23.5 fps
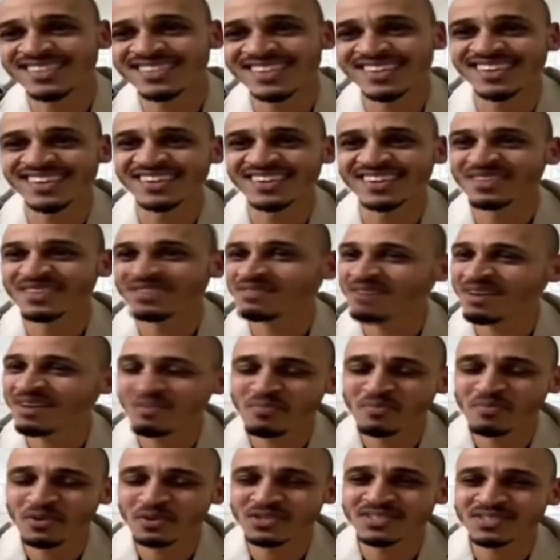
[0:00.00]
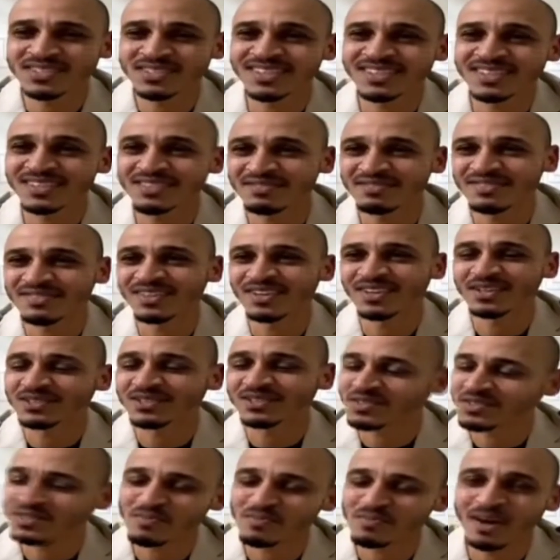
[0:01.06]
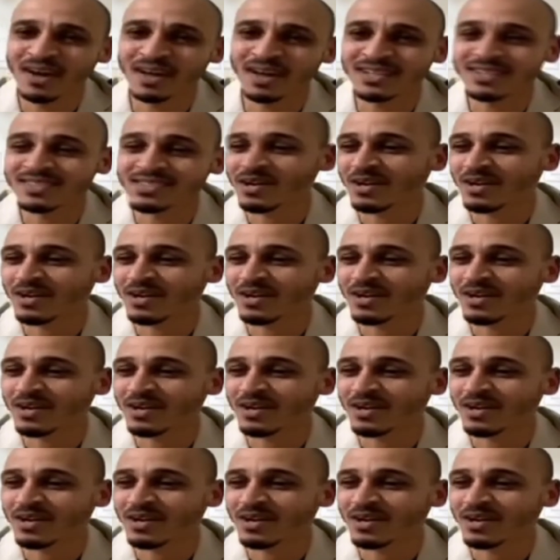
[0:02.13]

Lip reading: Very positive, lots of smiles.